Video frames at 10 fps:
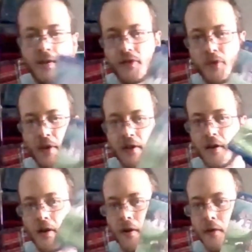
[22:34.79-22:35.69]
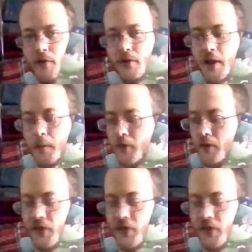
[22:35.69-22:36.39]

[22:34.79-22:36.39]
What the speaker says: So, not all their games are the